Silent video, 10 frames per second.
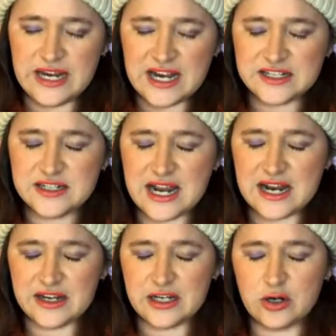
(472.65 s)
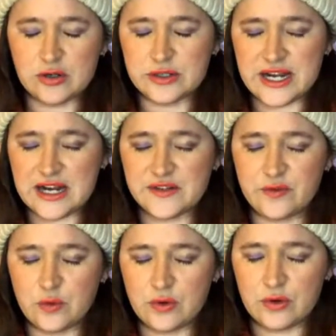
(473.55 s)
He hasn't had any contact
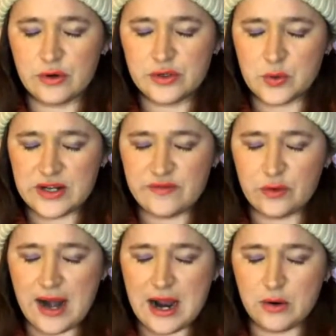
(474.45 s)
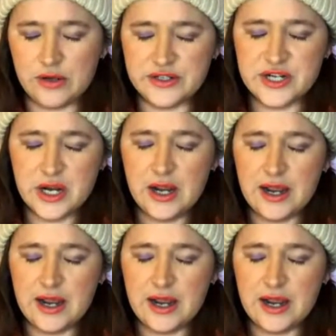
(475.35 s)
for 24 hours.